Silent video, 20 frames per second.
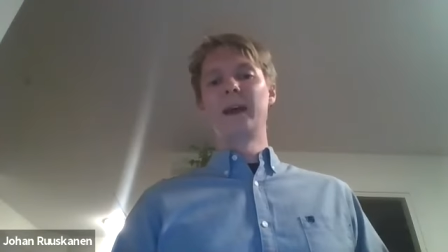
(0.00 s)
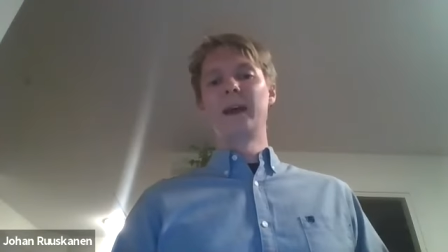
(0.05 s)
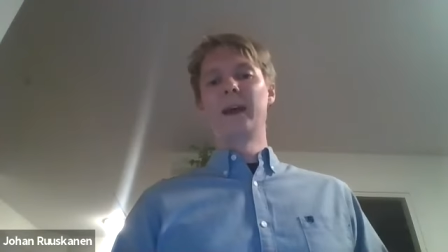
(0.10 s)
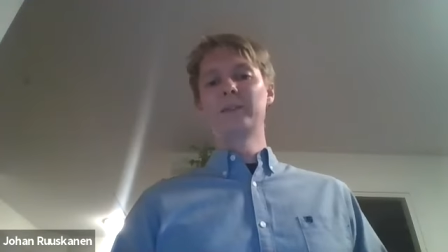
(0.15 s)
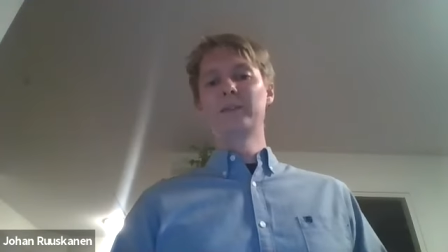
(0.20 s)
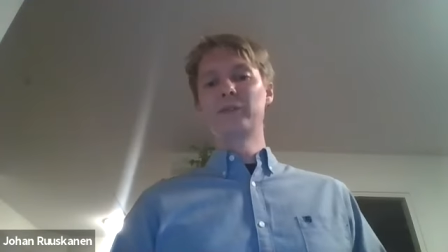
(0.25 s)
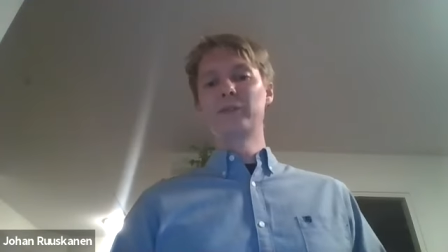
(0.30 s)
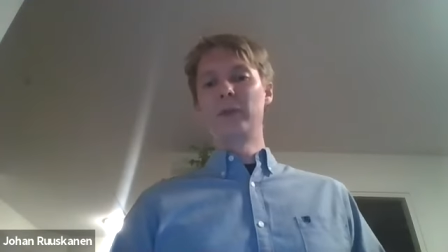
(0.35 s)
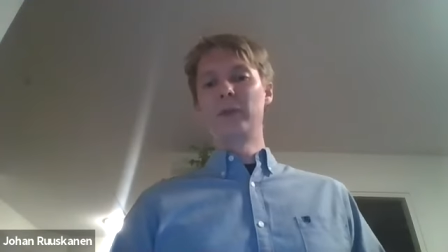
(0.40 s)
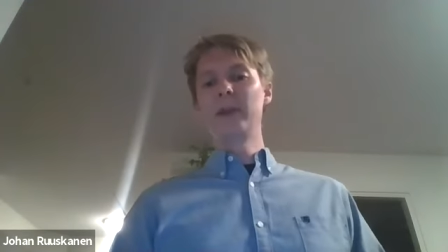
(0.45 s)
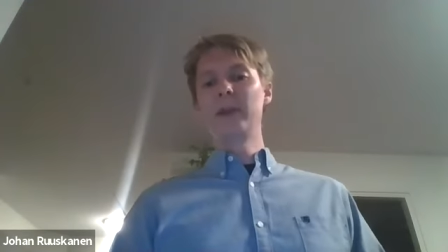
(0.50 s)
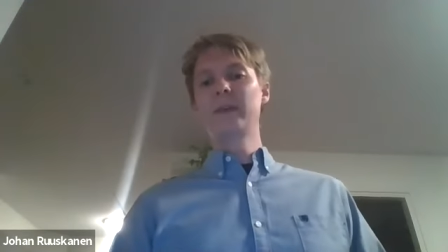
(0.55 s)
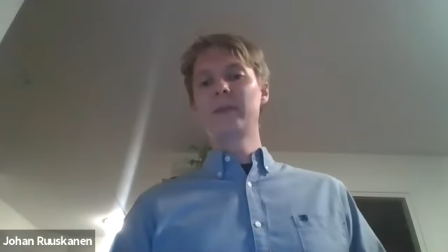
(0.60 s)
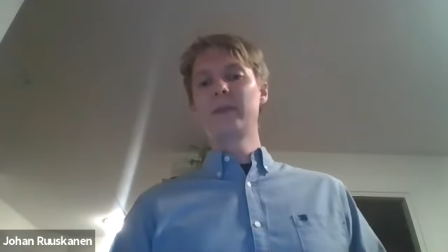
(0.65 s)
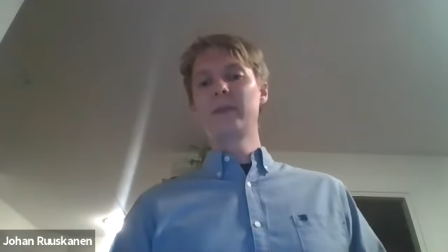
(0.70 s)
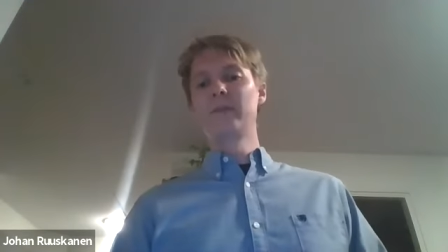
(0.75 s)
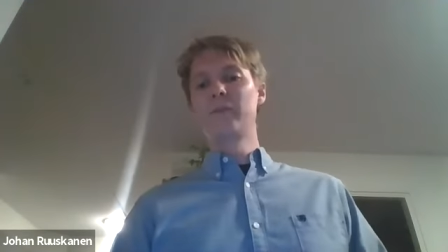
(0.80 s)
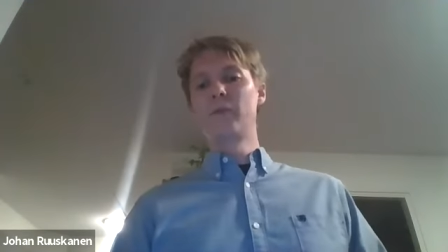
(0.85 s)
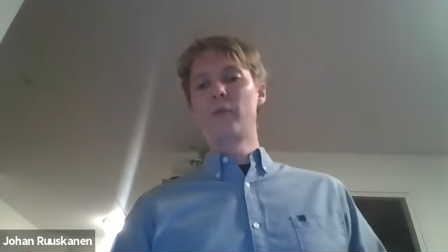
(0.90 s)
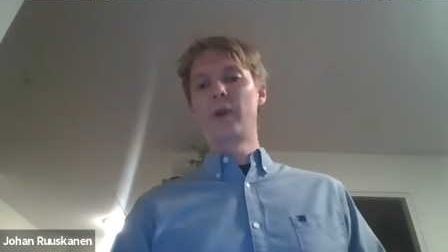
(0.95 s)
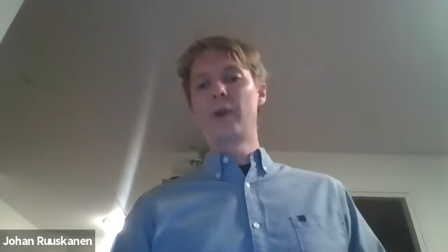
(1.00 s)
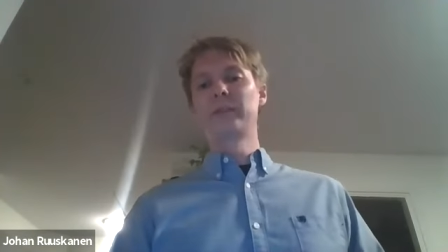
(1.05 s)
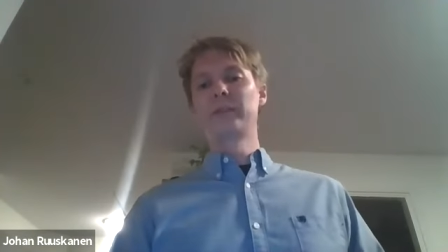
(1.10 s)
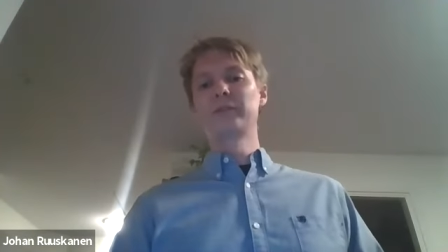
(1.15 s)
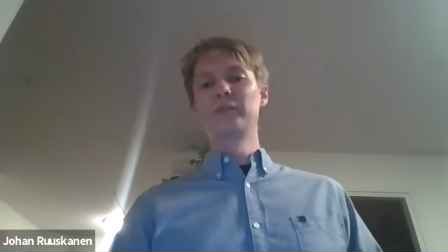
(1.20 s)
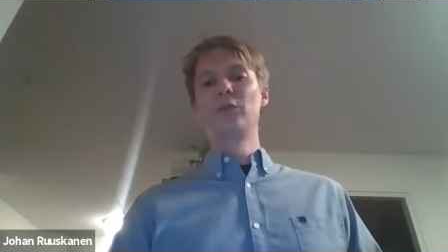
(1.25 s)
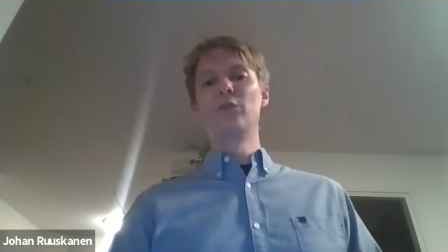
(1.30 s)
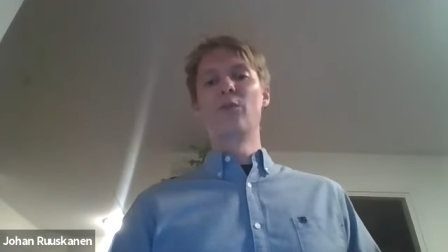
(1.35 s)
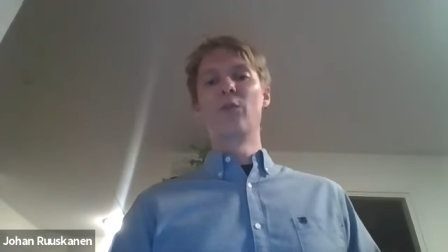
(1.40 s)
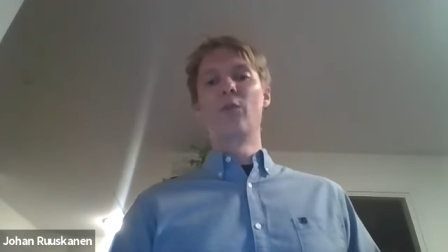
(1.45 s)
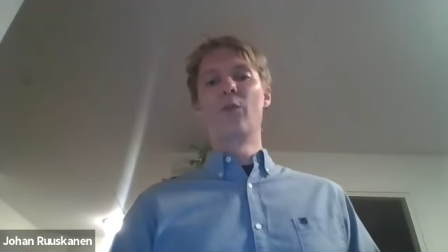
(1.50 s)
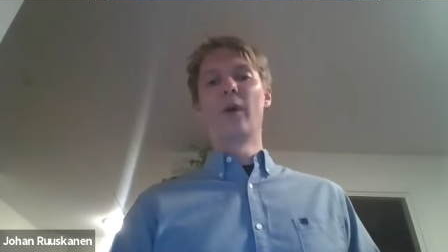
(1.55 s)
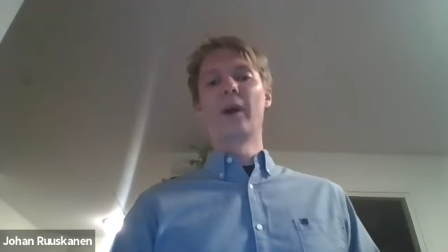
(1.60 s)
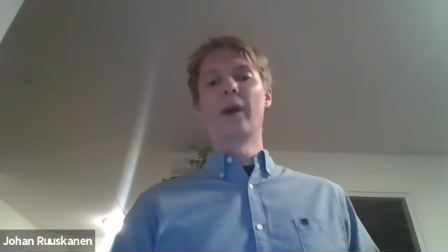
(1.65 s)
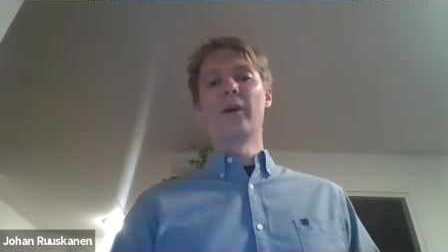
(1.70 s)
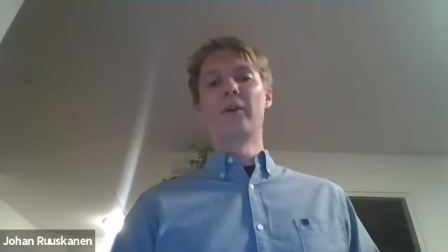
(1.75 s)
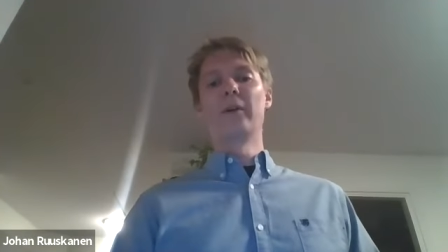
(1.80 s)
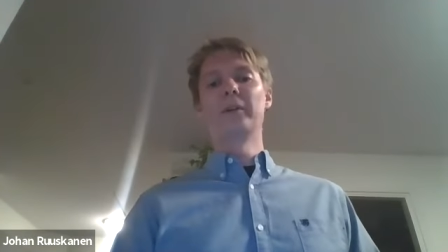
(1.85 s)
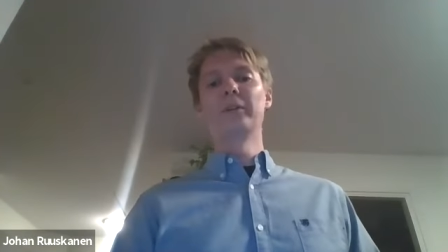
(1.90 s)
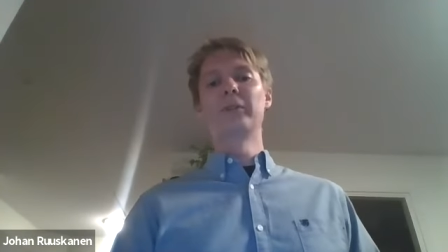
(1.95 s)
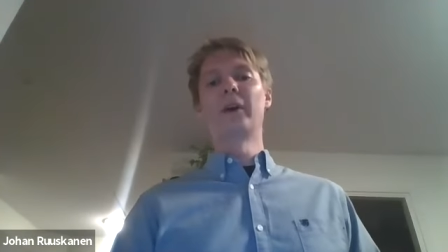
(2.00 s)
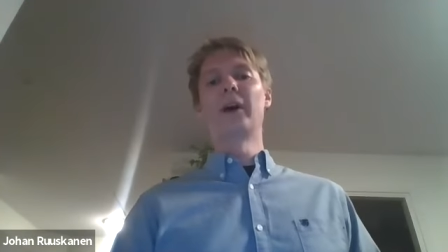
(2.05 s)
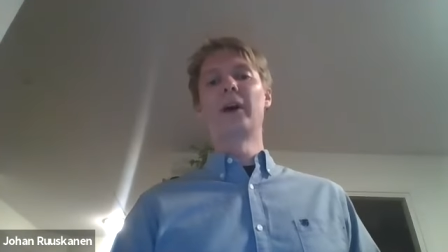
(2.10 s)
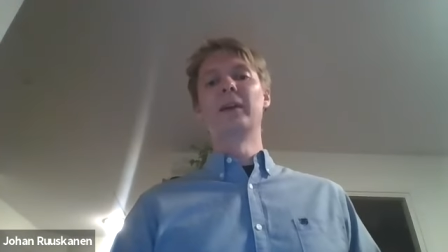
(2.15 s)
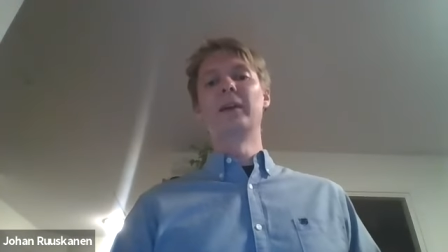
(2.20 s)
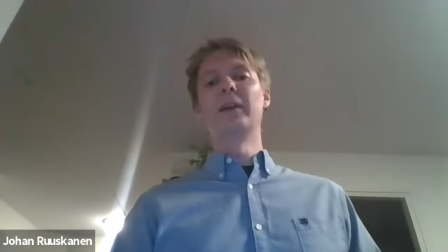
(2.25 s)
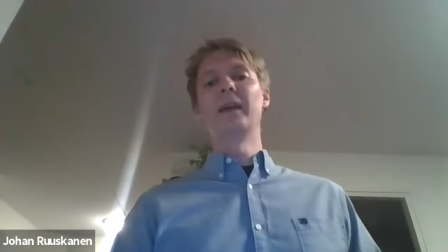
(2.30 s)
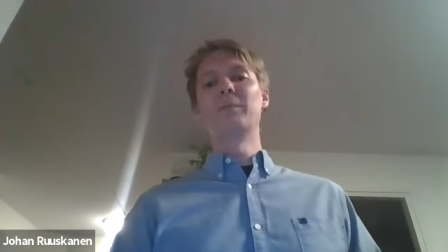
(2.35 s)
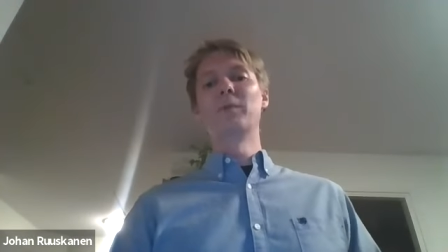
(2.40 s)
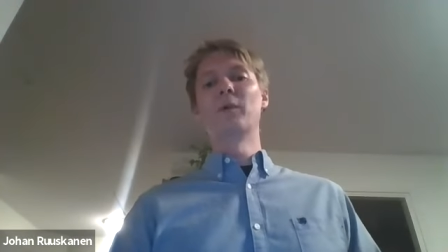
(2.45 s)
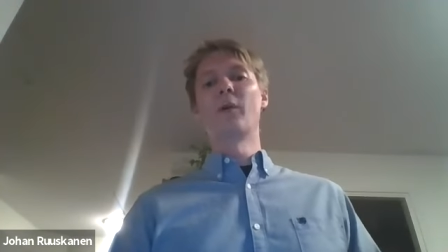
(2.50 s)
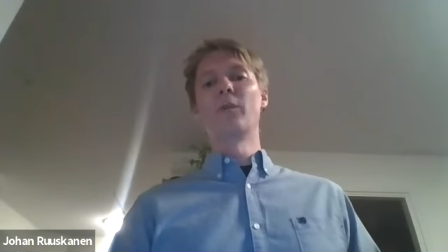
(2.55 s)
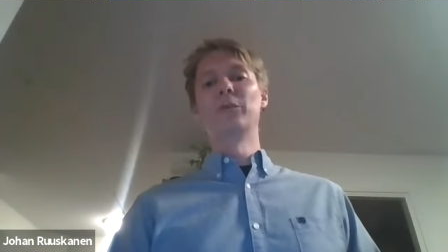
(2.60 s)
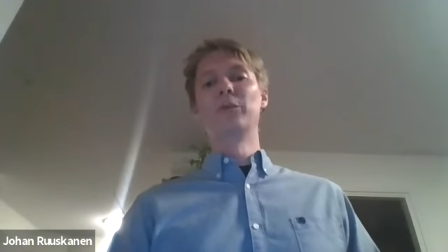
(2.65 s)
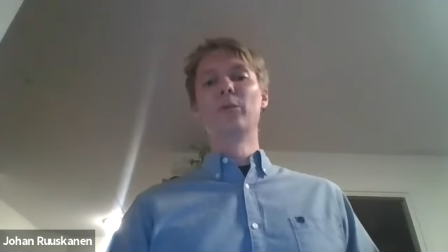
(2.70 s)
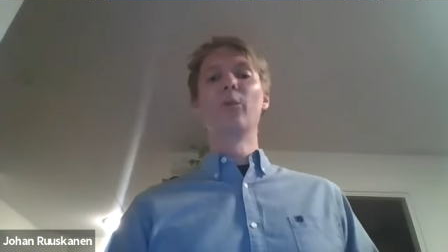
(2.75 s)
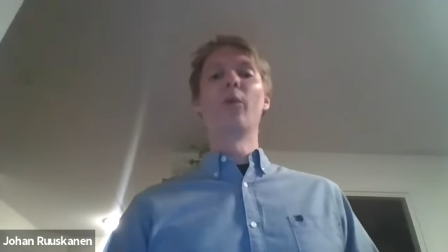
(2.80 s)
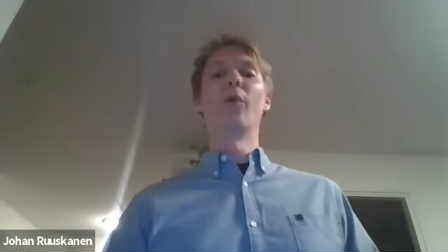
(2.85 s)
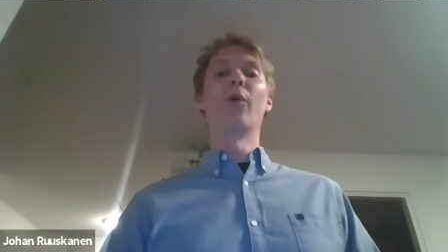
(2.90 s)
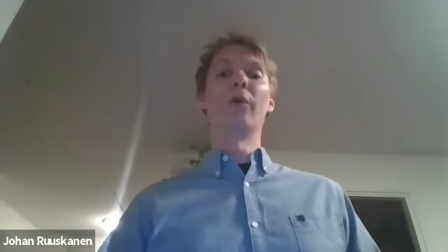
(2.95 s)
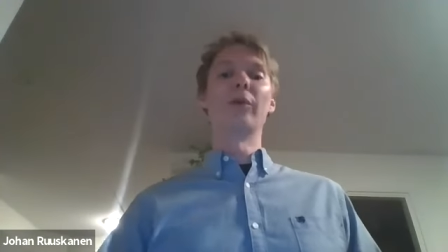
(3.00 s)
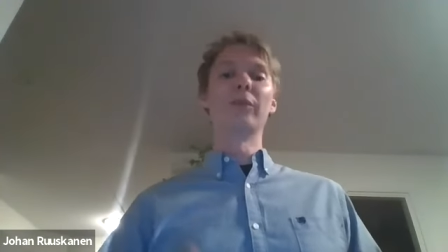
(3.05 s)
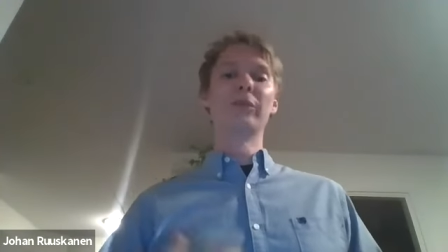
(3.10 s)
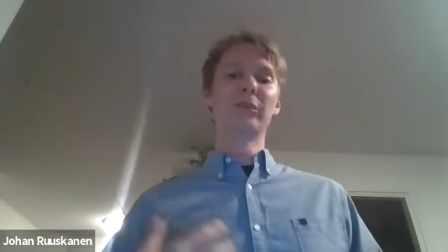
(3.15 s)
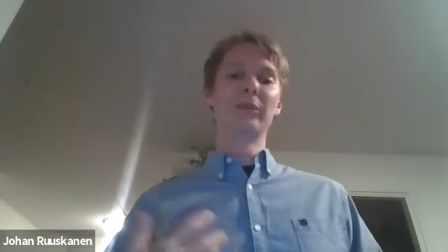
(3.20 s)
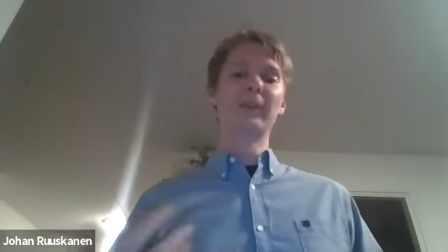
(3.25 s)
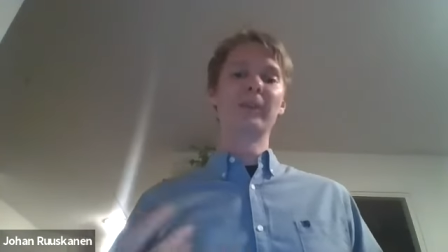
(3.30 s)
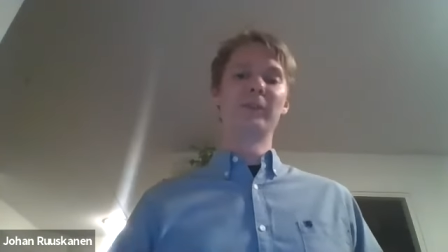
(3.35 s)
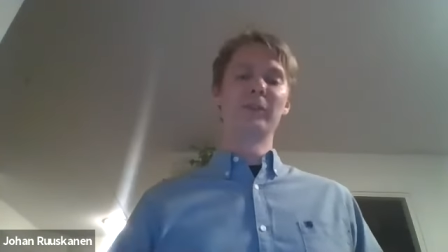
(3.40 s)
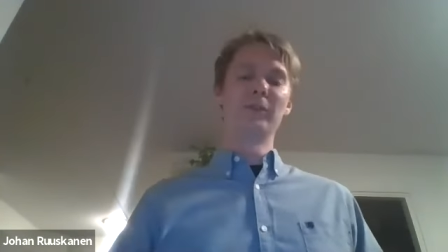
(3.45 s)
S3 and then for S2, where suddenly it becomes worse